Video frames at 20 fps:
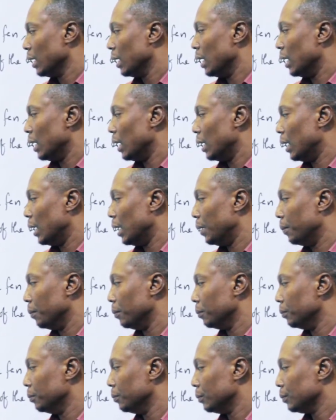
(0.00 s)

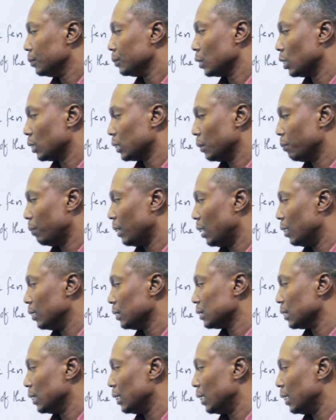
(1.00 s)
Talk
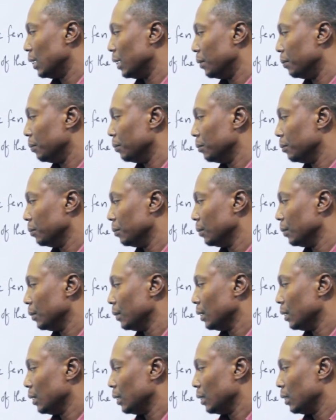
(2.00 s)
about,
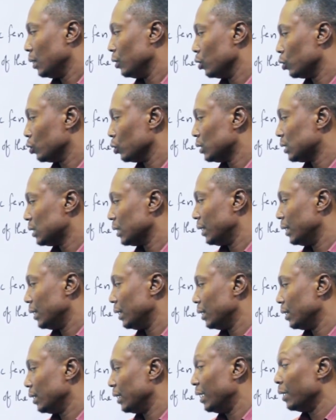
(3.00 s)
you could
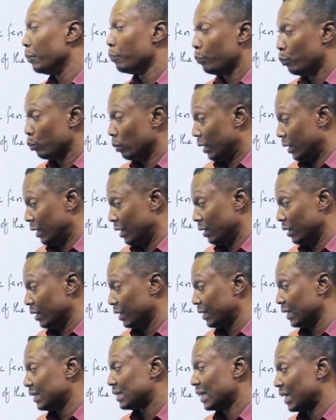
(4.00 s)
say, a
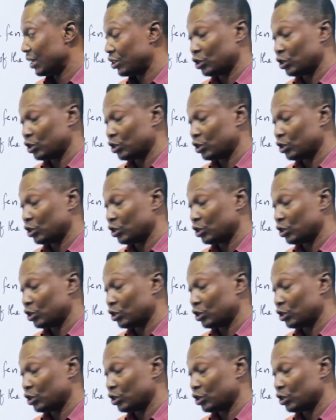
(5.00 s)
guitar